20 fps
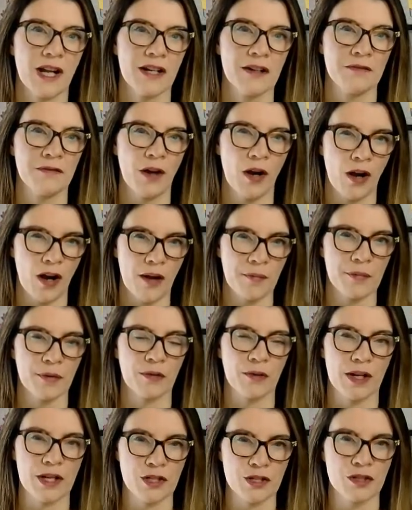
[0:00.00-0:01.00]
kind of
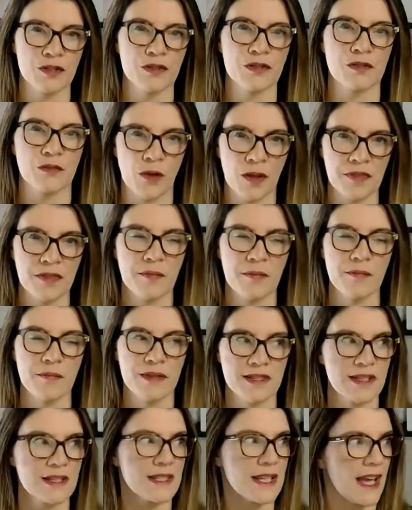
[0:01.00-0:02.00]
operations, run the
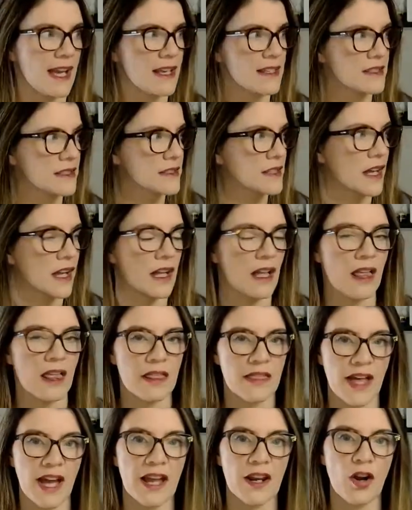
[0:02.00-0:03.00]
business tasks
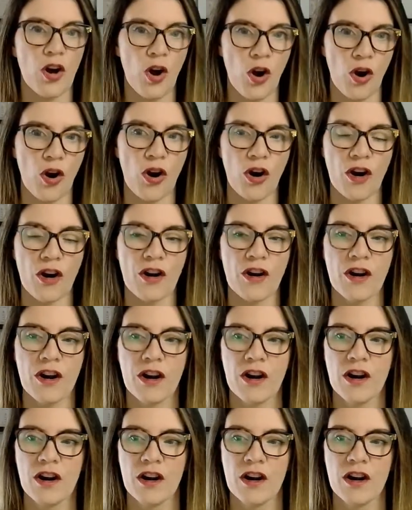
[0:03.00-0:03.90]
that are